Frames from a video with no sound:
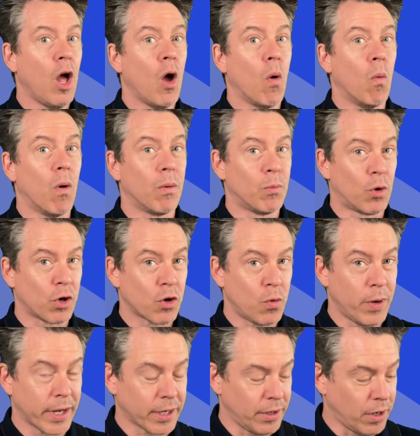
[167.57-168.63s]
One more
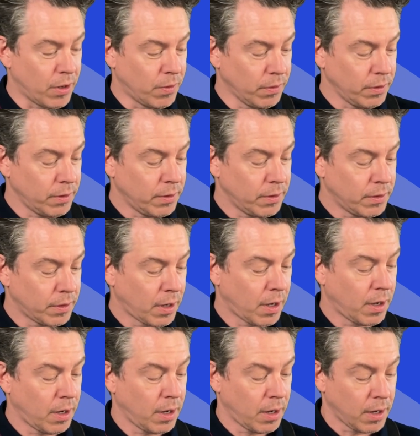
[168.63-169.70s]
quick note.
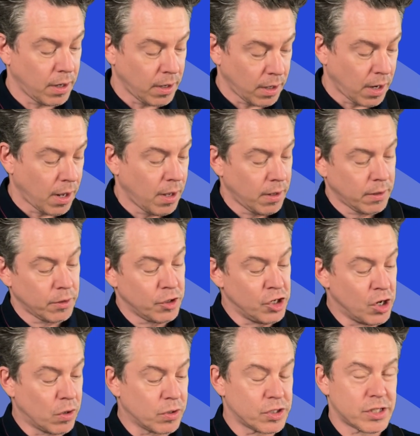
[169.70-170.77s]

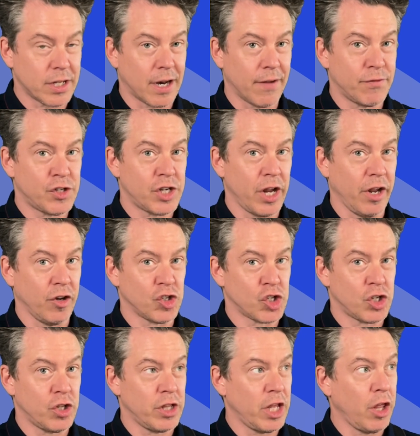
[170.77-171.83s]
Notice that I've changed
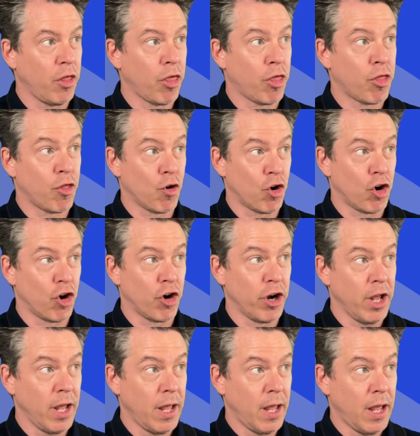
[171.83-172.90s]
to the
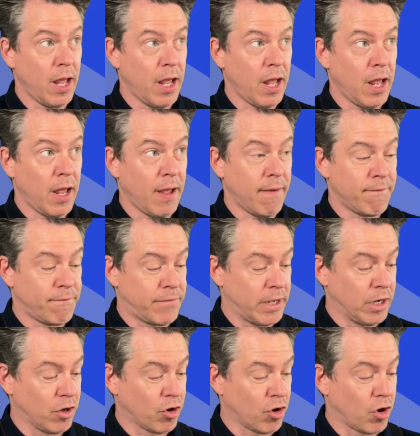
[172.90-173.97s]
3rd
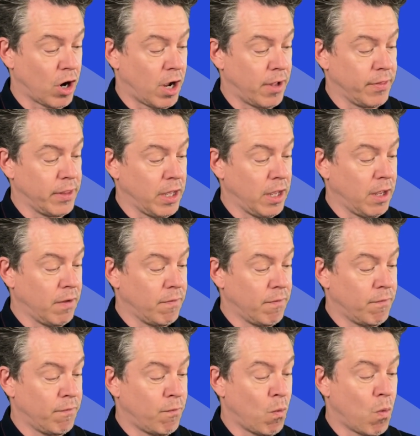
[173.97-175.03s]
finger on the
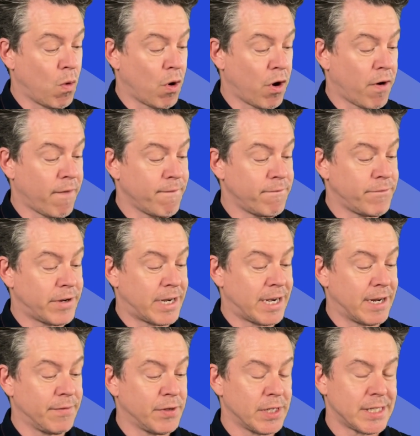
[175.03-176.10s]
4,
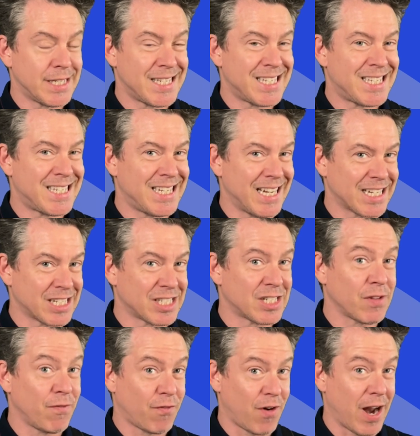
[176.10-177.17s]
5,
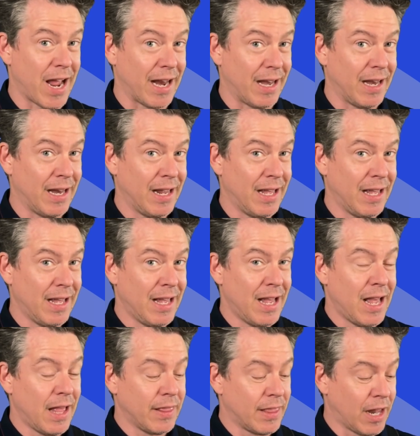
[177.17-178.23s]
6th fret.
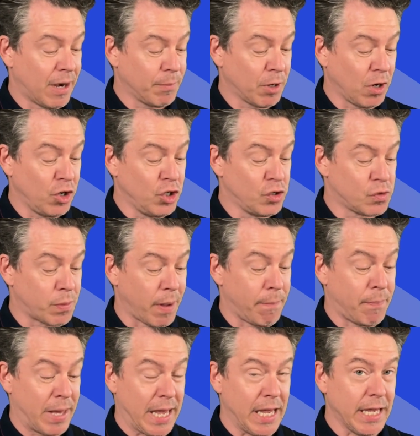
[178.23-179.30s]
Then I'm going to use my
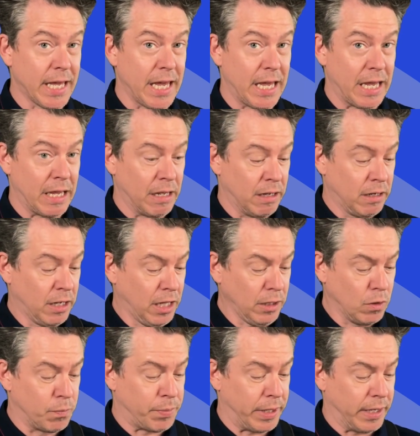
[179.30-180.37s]
pinky.
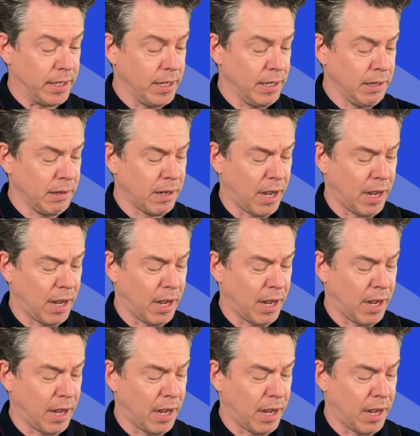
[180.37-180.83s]
Hello, pinky.